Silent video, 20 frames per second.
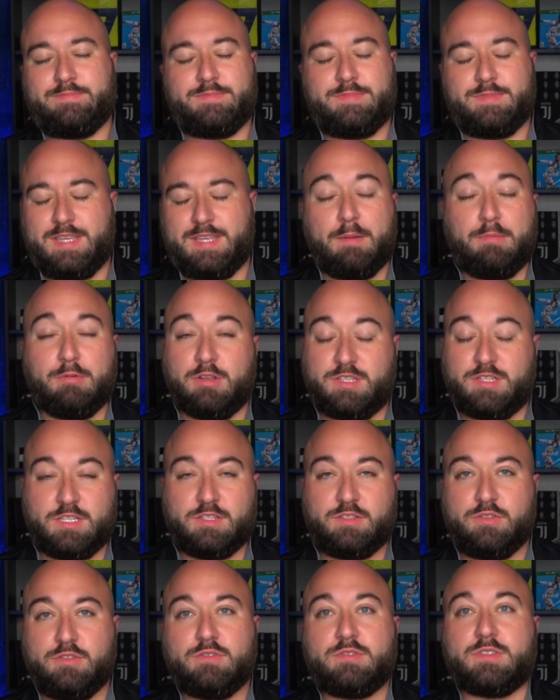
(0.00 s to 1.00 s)
Gabriel
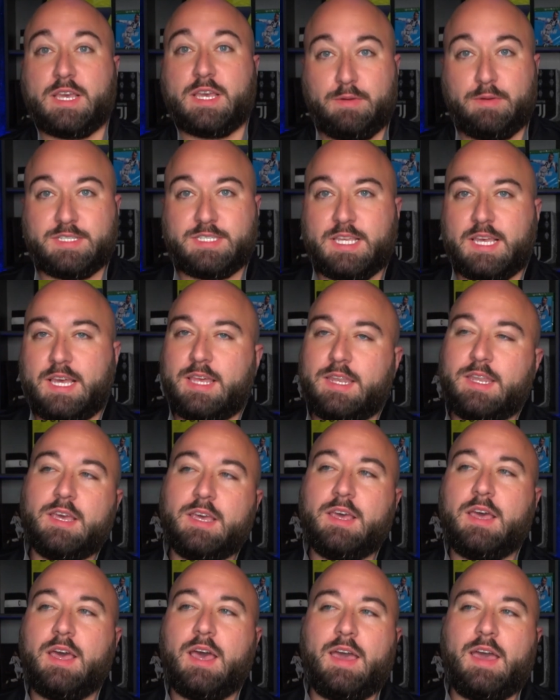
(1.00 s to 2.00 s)
Jesus, like we said,
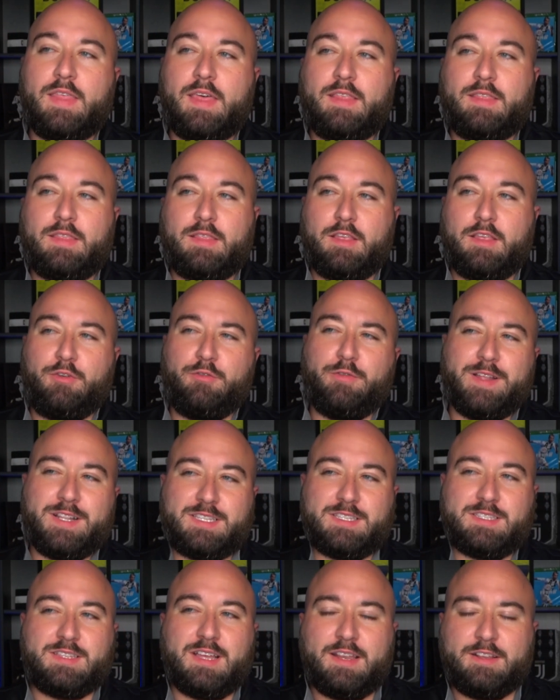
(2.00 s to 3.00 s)
and then Juventus
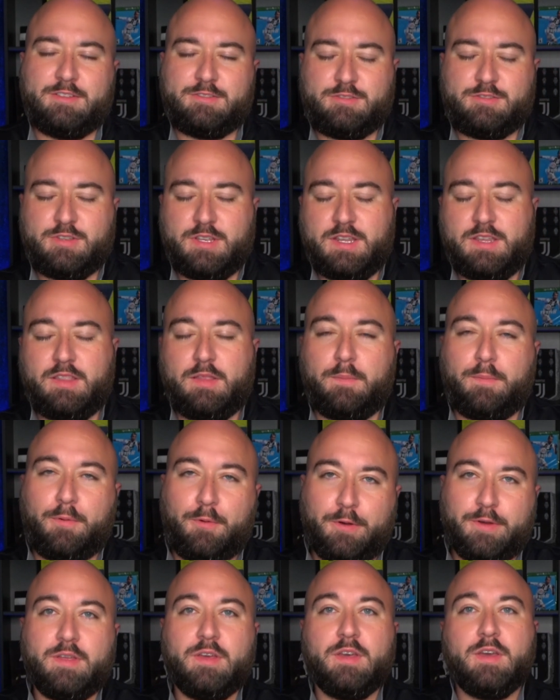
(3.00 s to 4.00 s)
is not interested in
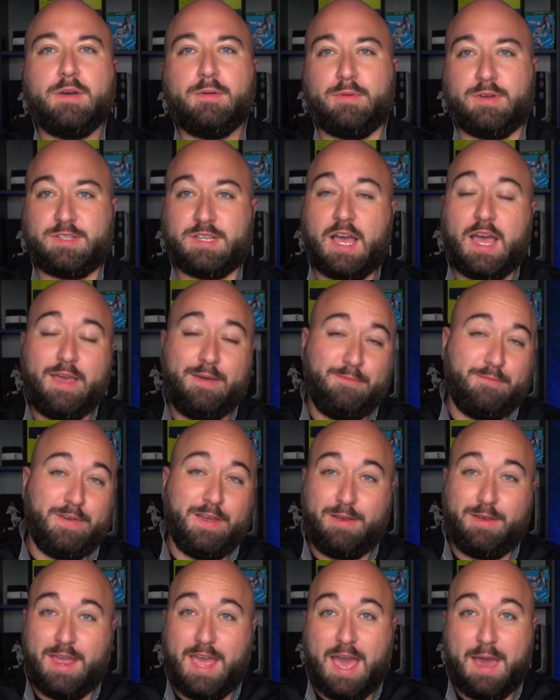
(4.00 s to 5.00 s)
Laporte, which I am
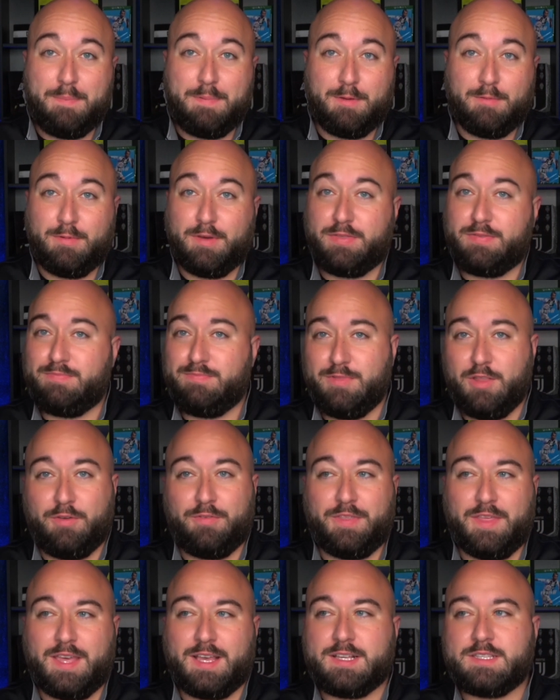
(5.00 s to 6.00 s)
very happy with. No
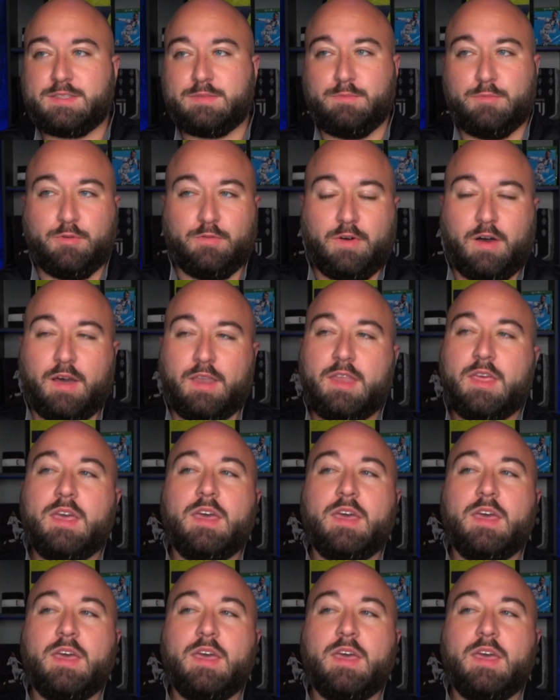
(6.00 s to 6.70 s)
thanks. Move on.